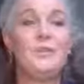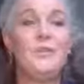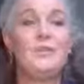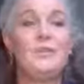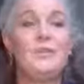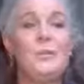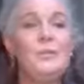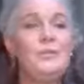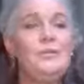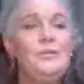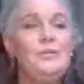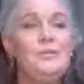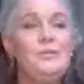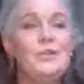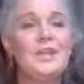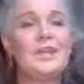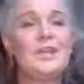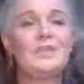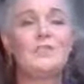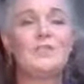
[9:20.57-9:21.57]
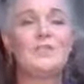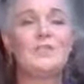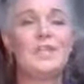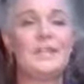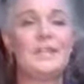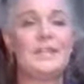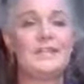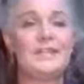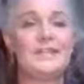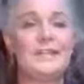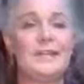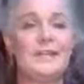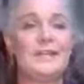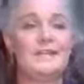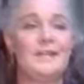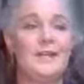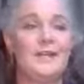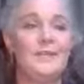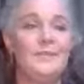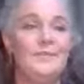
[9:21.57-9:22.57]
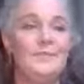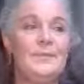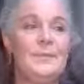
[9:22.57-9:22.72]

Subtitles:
So beautiful. Thanks for sharing that, Deb.